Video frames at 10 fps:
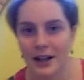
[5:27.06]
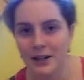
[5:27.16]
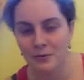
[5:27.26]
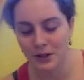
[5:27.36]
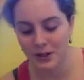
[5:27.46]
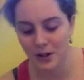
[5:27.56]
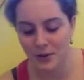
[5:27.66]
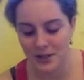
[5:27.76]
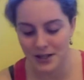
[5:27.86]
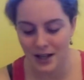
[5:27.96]
I didn't really know
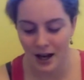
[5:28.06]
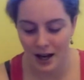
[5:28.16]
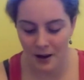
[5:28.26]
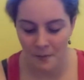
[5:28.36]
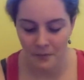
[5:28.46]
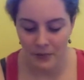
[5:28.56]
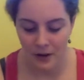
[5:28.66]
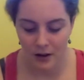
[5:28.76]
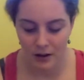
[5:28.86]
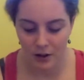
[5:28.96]
what to say.
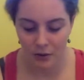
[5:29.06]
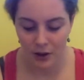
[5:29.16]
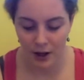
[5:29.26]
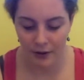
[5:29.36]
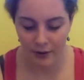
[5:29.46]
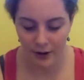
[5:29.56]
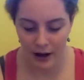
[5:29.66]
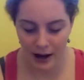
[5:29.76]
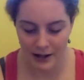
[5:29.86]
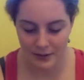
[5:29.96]
No one had ever
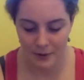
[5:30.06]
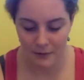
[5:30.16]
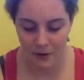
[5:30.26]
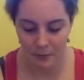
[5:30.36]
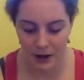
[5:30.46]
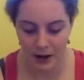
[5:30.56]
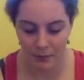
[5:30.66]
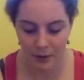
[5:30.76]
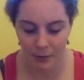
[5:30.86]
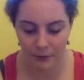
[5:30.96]
asked me for my
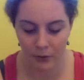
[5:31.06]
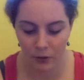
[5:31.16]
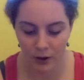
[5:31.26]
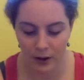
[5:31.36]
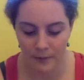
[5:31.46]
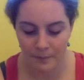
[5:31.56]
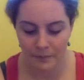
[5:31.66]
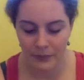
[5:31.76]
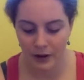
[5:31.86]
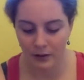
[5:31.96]
number before,
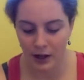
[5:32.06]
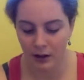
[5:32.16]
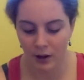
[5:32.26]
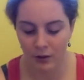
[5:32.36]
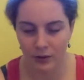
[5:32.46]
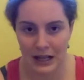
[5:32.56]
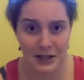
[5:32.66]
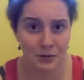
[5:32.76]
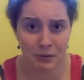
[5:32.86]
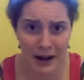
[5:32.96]
let alone
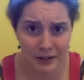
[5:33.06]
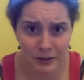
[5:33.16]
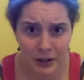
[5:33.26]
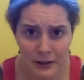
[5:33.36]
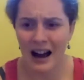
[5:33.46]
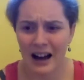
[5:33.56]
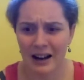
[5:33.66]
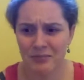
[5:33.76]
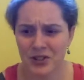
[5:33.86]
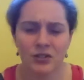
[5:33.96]
indirectly.
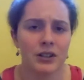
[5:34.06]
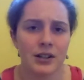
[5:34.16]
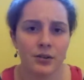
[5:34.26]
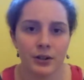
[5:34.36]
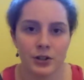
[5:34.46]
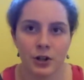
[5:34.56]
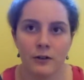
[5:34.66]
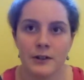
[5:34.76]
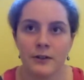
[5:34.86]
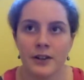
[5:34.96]
I'm still not totally sure if
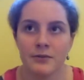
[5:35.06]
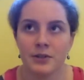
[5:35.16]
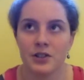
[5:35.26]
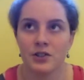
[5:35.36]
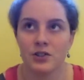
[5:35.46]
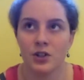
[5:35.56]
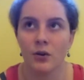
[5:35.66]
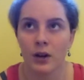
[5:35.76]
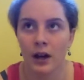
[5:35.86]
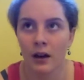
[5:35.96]
his friends were just
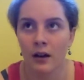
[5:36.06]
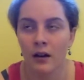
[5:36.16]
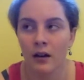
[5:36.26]
joking